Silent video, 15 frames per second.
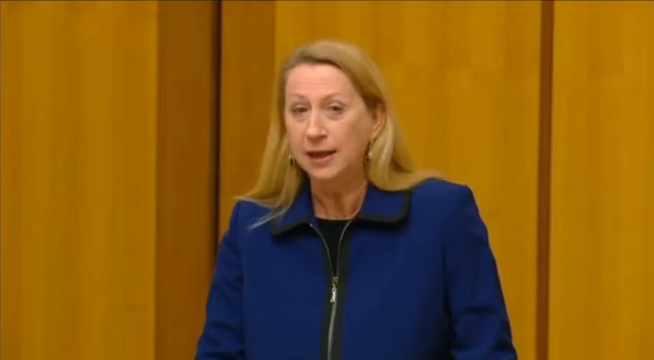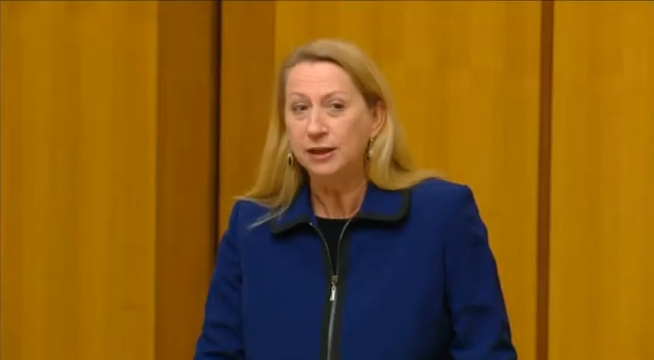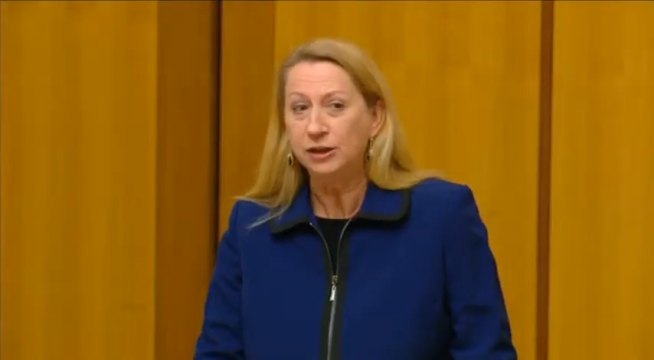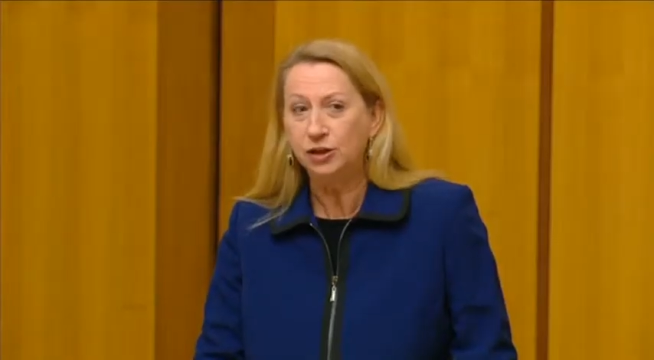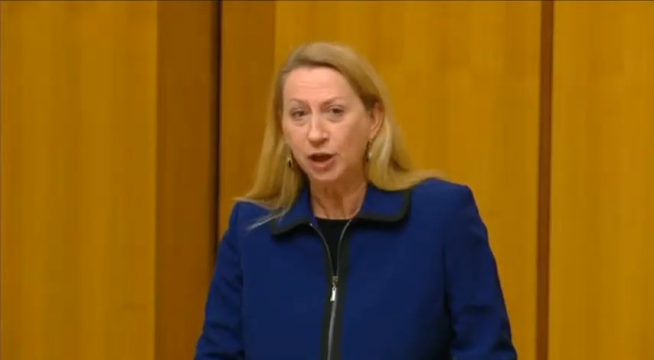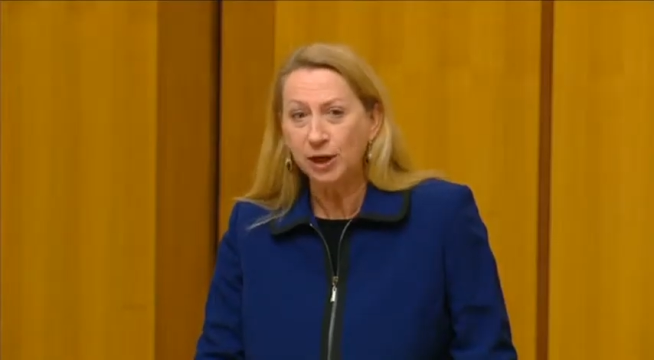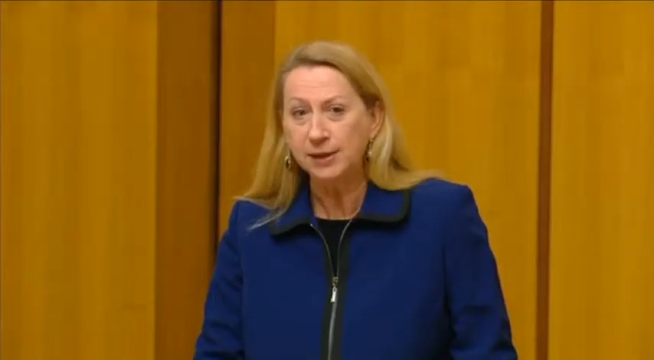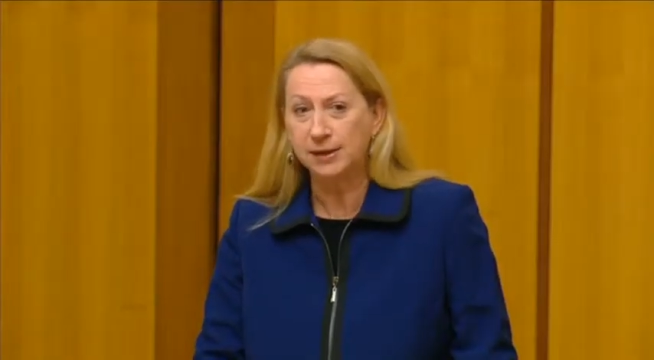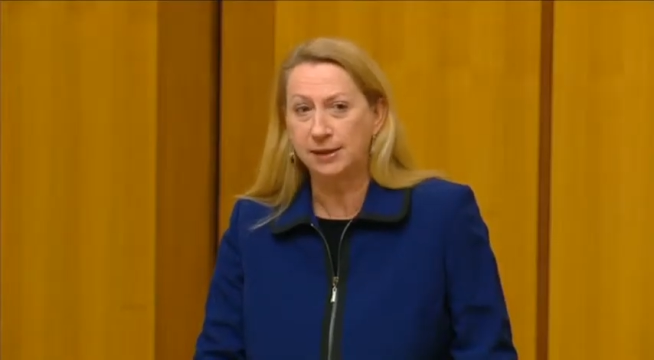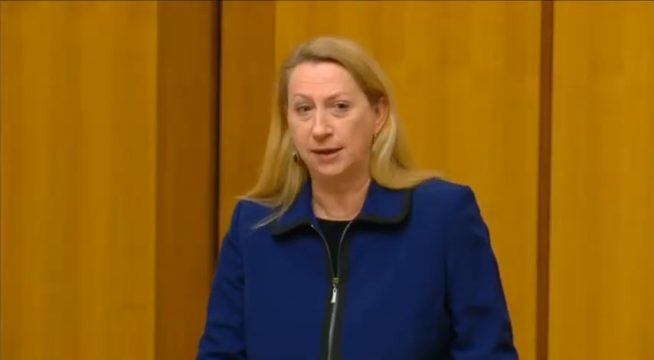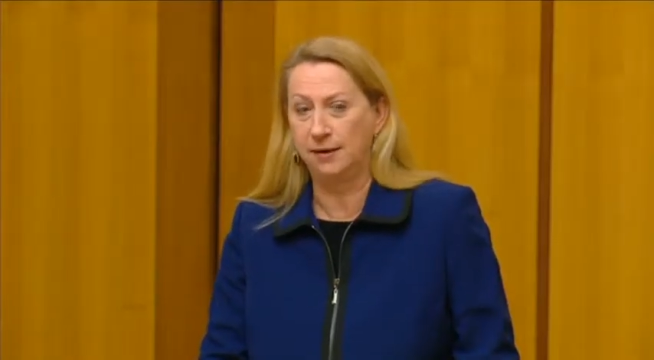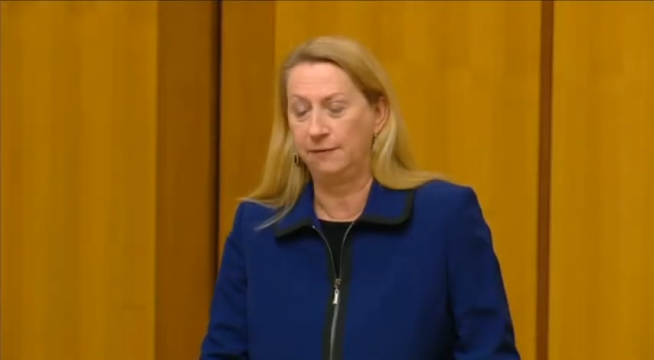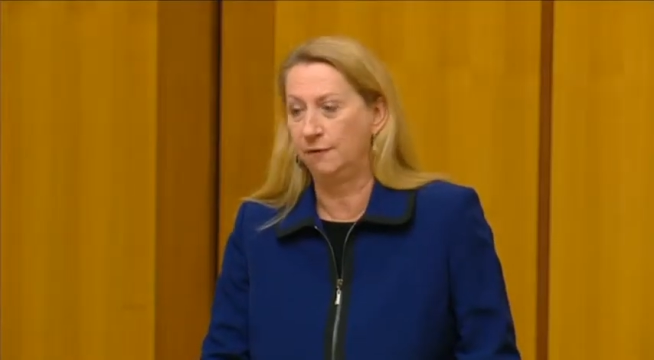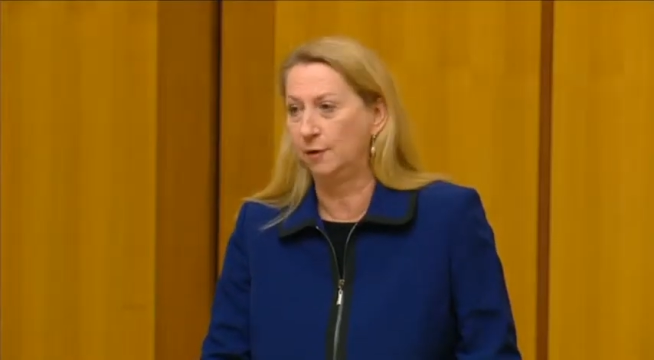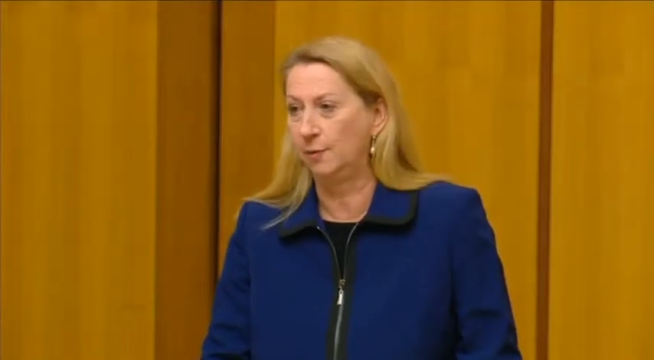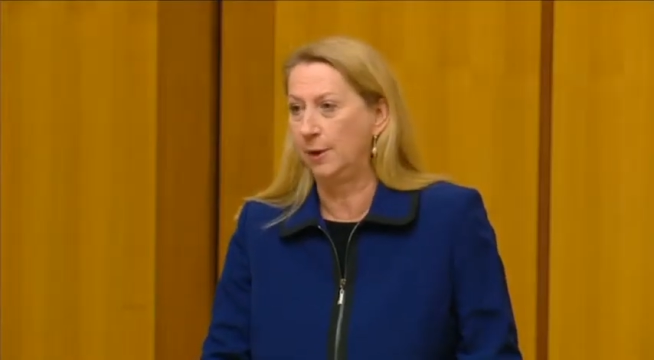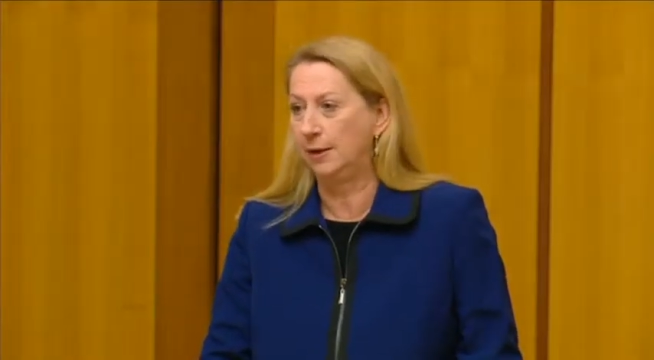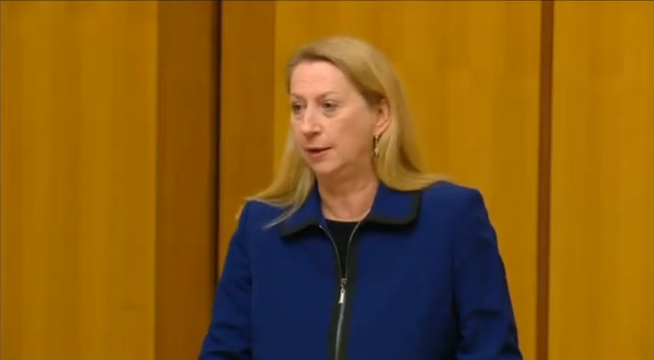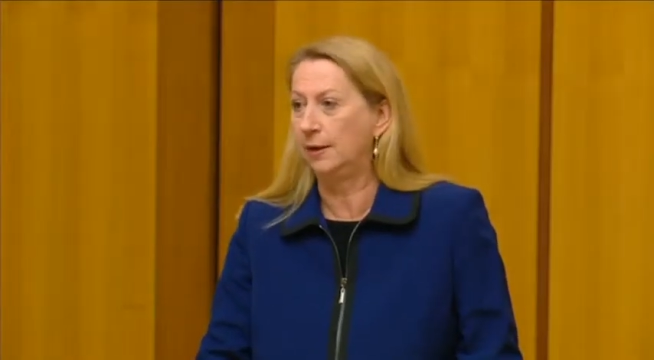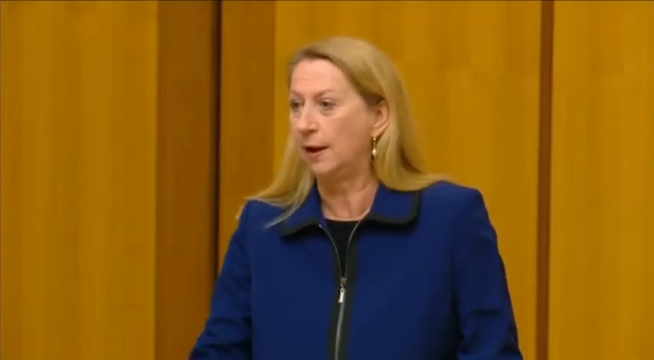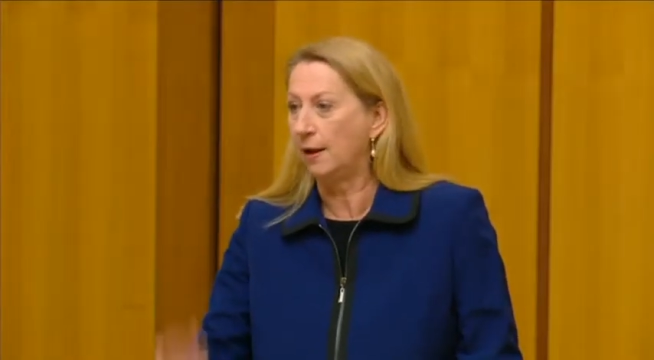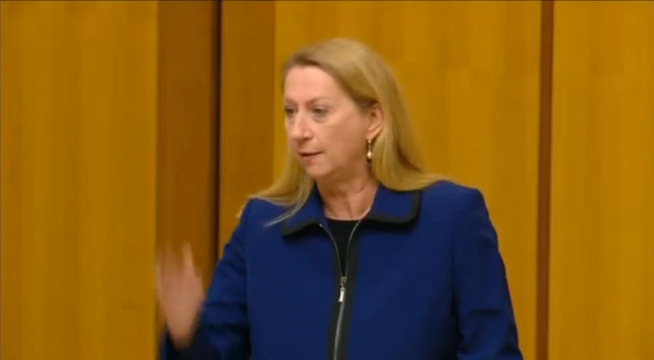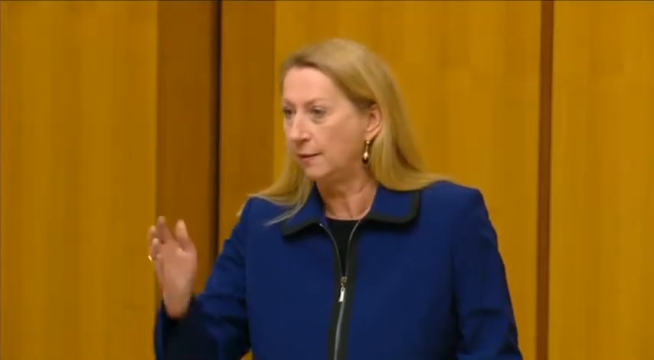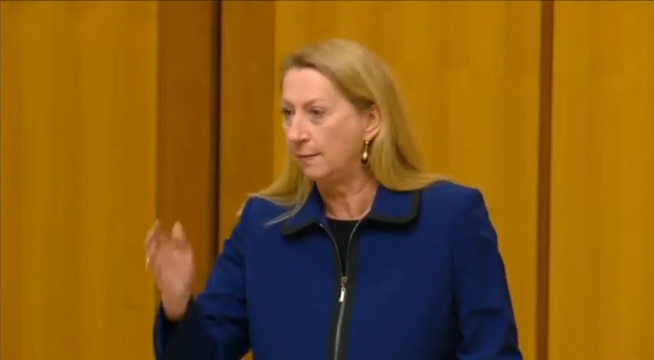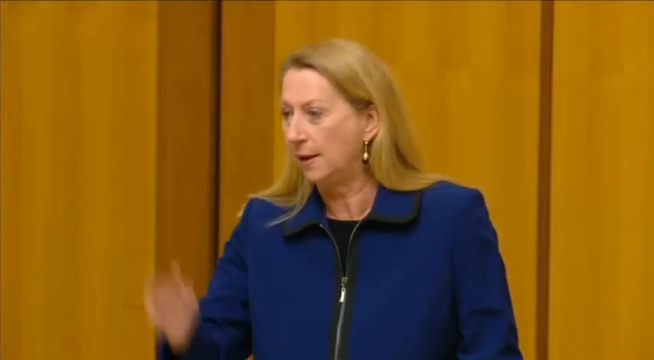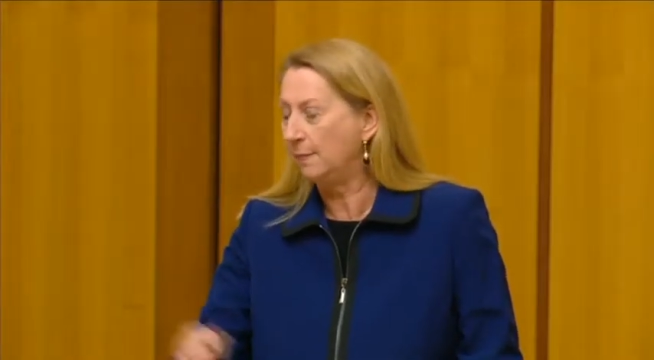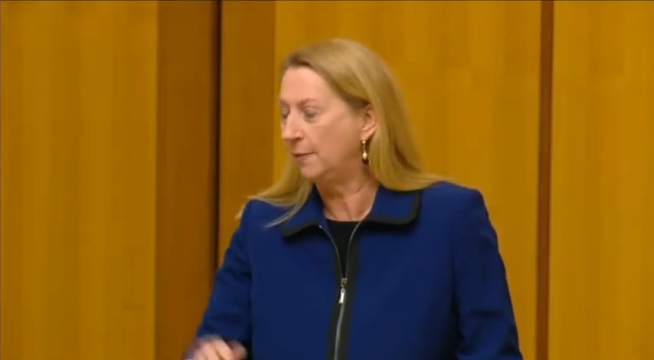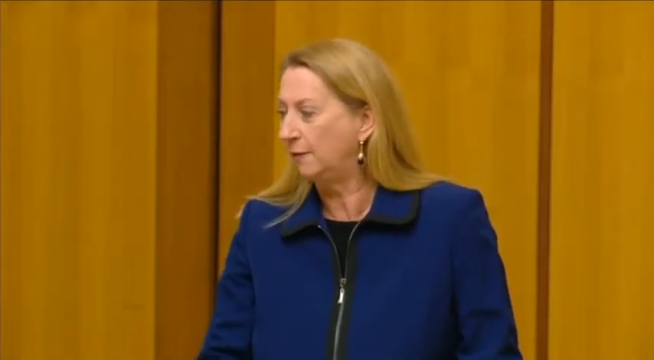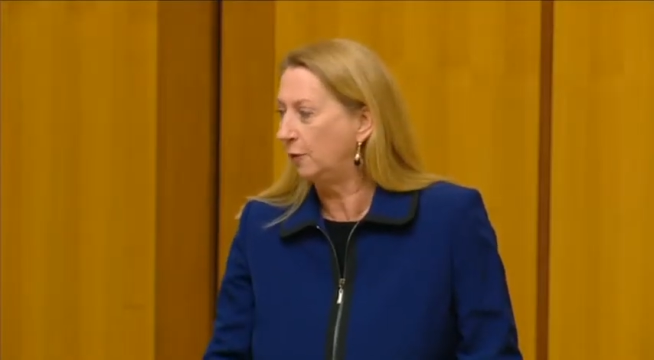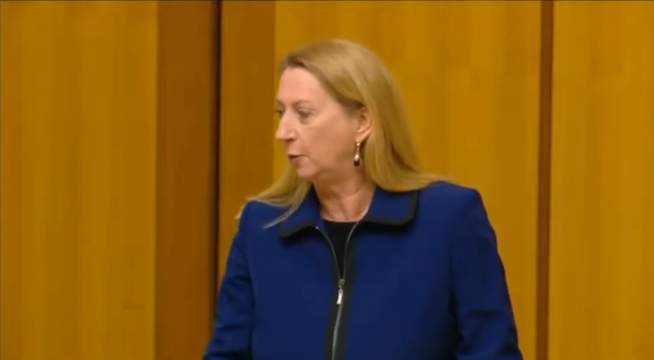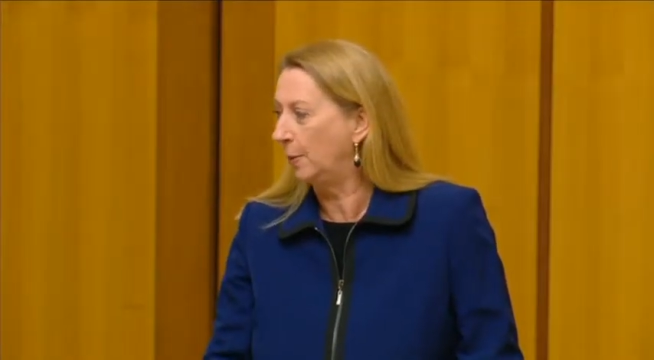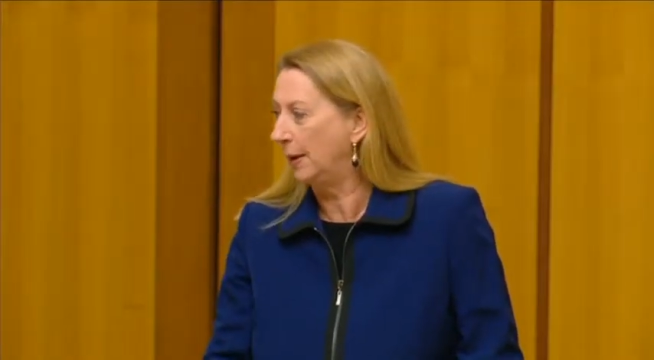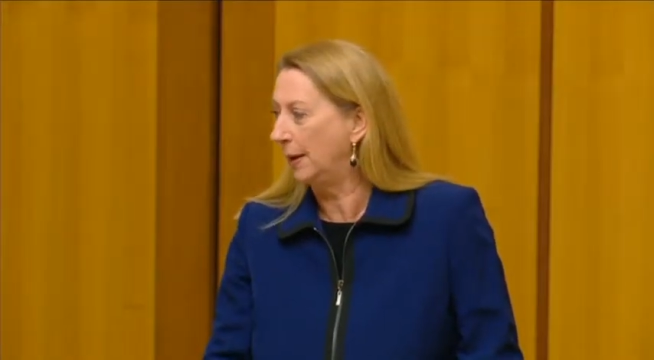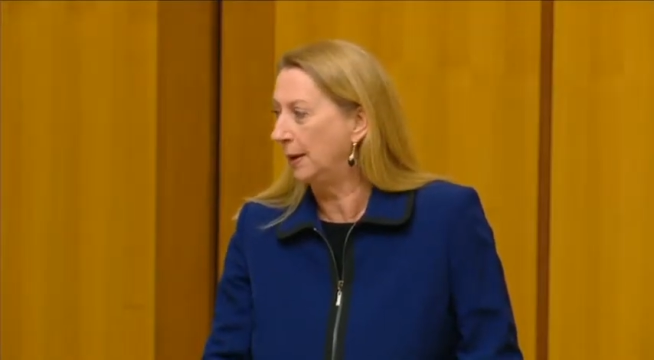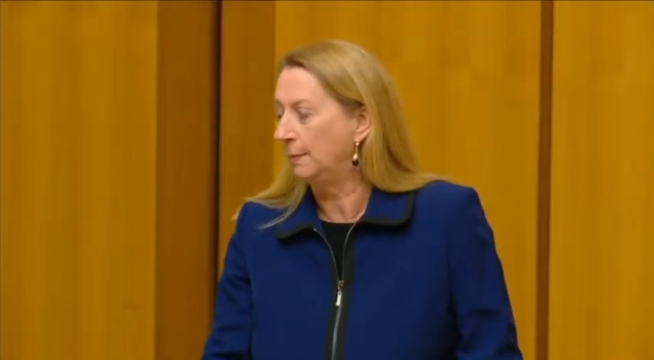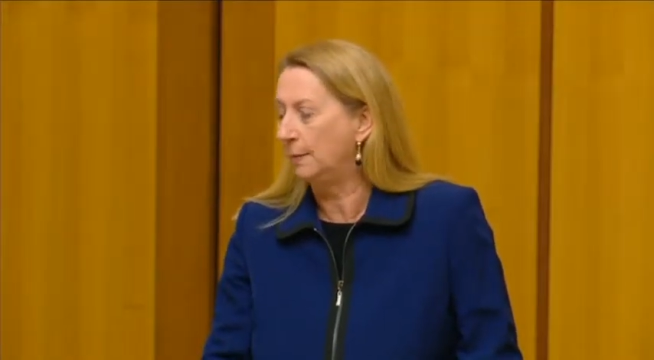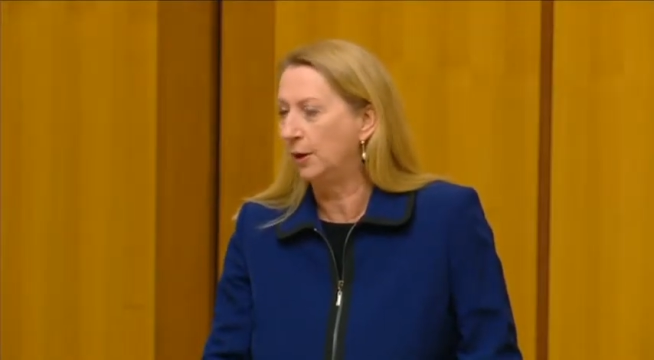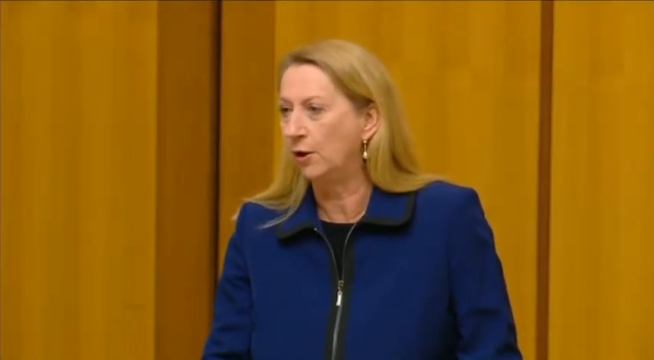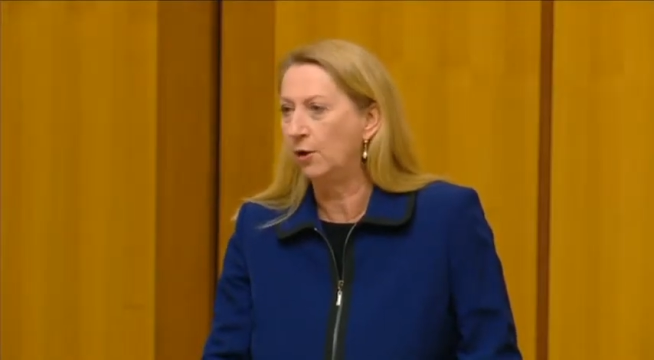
Just over a week ago, the member for Whitlam and